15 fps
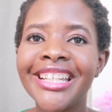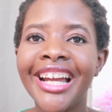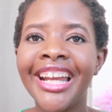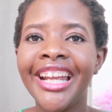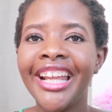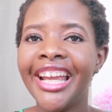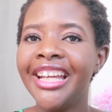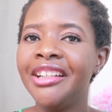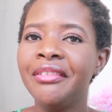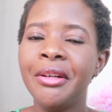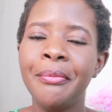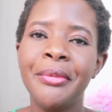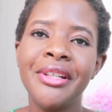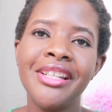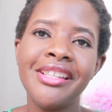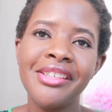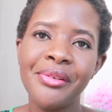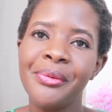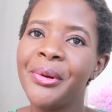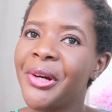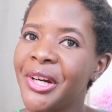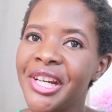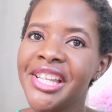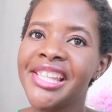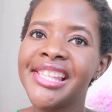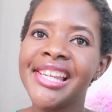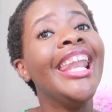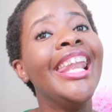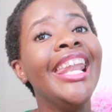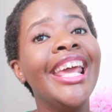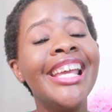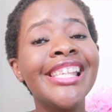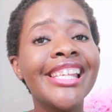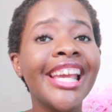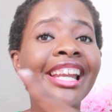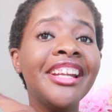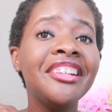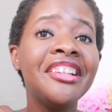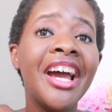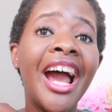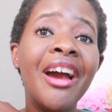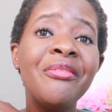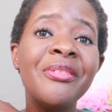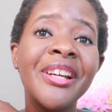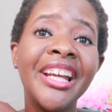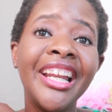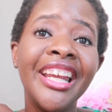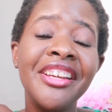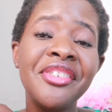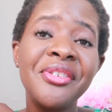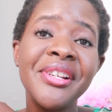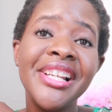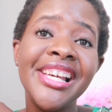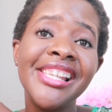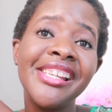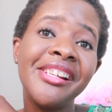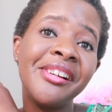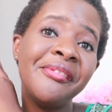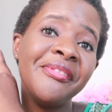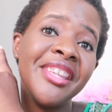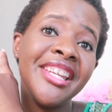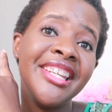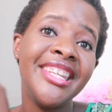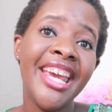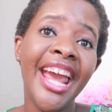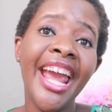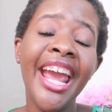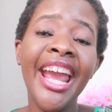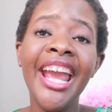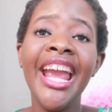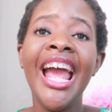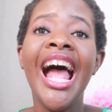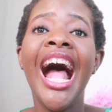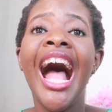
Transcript: I can't even put it to words. Let's get into African history lesson of the day.